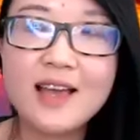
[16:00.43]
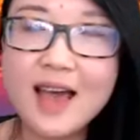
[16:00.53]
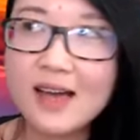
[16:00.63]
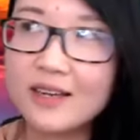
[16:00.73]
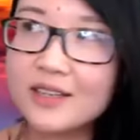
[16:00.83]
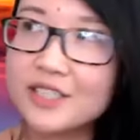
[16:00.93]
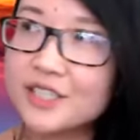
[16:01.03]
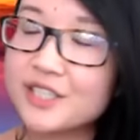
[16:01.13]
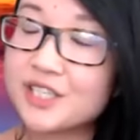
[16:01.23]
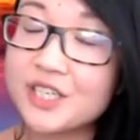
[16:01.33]
Anna.
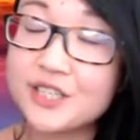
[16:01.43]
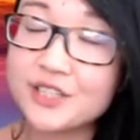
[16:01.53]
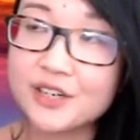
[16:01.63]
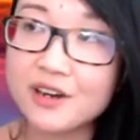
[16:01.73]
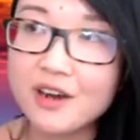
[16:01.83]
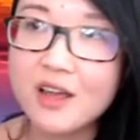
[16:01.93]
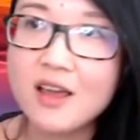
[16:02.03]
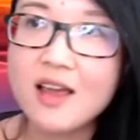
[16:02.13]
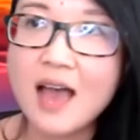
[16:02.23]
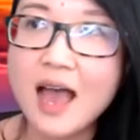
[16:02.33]
She's a teacher,
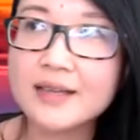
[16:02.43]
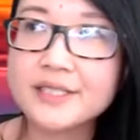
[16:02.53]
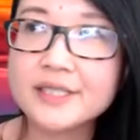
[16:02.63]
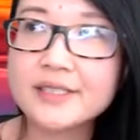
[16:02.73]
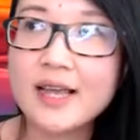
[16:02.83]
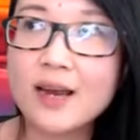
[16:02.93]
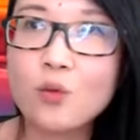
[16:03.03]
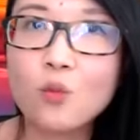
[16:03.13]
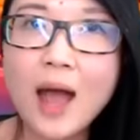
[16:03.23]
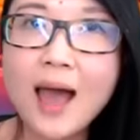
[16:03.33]
and she's
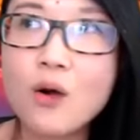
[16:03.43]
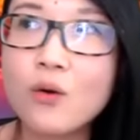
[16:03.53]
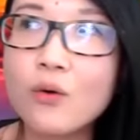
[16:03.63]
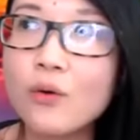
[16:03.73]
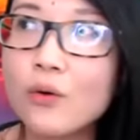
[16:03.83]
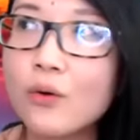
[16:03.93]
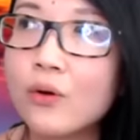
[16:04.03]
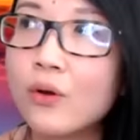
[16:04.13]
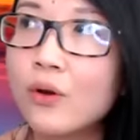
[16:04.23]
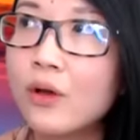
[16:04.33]
like, wow,
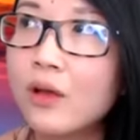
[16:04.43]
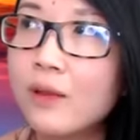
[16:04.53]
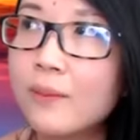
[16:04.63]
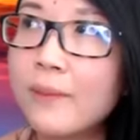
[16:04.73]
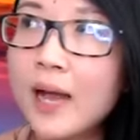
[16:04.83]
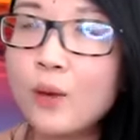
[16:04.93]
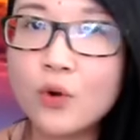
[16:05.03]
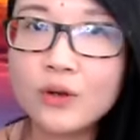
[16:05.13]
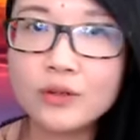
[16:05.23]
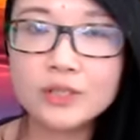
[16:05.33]

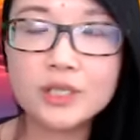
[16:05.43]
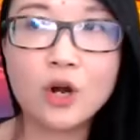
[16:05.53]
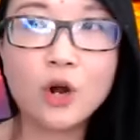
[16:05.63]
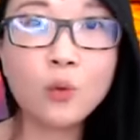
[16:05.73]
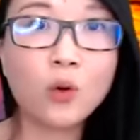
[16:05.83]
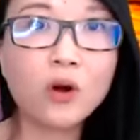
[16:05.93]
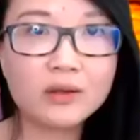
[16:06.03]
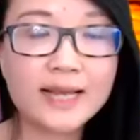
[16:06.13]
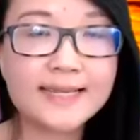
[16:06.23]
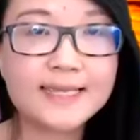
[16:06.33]
her
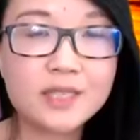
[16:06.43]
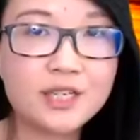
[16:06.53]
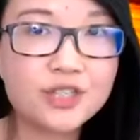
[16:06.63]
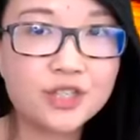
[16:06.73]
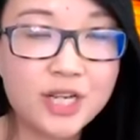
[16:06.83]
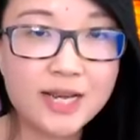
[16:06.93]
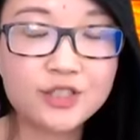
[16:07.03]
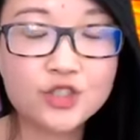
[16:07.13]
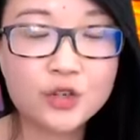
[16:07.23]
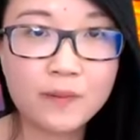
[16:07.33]
world as a teacher
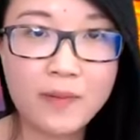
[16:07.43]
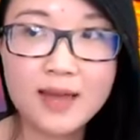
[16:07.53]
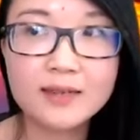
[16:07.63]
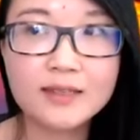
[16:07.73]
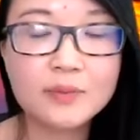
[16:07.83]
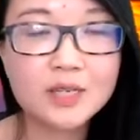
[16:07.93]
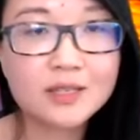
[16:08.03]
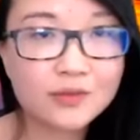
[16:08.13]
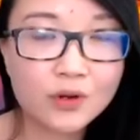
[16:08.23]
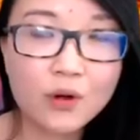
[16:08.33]
changed dramatically
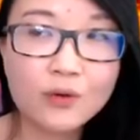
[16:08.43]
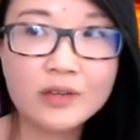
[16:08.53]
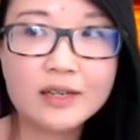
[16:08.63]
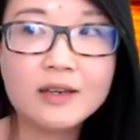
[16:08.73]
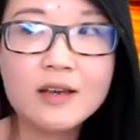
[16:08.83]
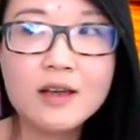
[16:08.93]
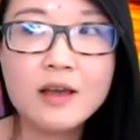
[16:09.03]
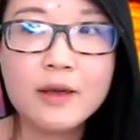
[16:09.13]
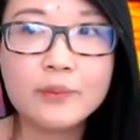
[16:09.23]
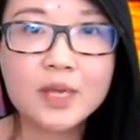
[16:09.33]
because of COVID.
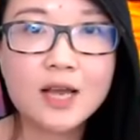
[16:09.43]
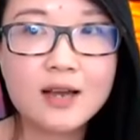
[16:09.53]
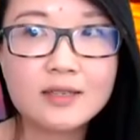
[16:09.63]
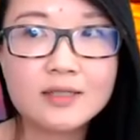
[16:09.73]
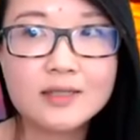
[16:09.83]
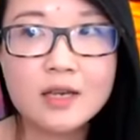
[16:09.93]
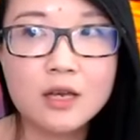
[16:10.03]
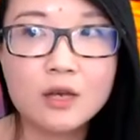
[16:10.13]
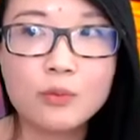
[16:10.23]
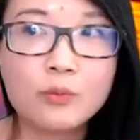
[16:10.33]
Because
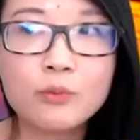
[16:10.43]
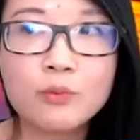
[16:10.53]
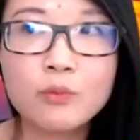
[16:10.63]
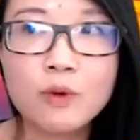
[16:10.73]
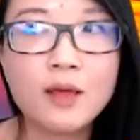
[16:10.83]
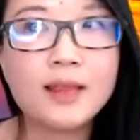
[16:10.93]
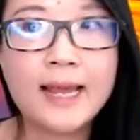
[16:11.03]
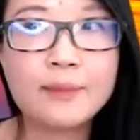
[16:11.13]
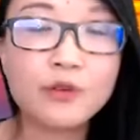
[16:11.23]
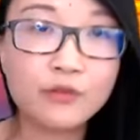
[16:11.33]

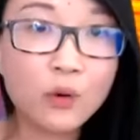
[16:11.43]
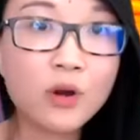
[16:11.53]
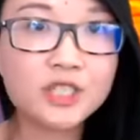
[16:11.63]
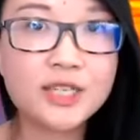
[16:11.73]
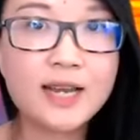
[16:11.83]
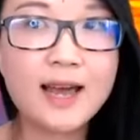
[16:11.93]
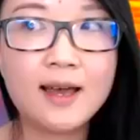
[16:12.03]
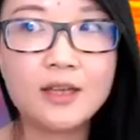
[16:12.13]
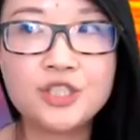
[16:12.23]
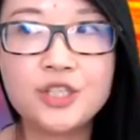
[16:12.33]
like before, she
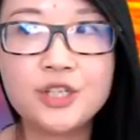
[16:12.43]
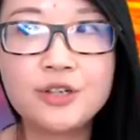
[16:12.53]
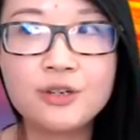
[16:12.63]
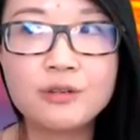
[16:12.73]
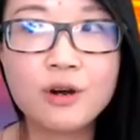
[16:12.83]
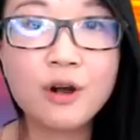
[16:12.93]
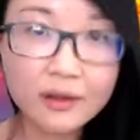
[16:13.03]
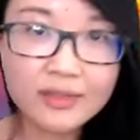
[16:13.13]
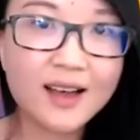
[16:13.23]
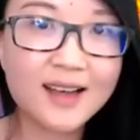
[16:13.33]

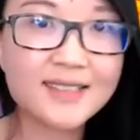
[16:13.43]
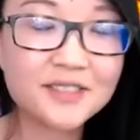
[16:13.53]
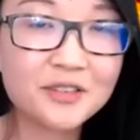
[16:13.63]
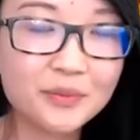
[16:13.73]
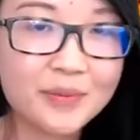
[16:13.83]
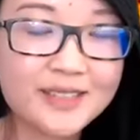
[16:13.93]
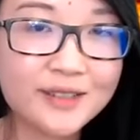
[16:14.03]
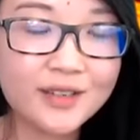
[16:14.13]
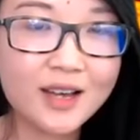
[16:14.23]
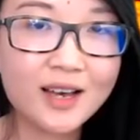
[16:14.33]
heard the hustle and
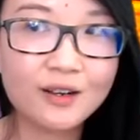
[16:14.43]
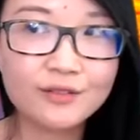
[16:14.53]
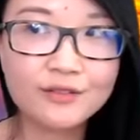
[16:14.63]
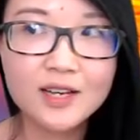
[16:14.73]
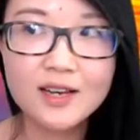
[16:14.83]
bustle of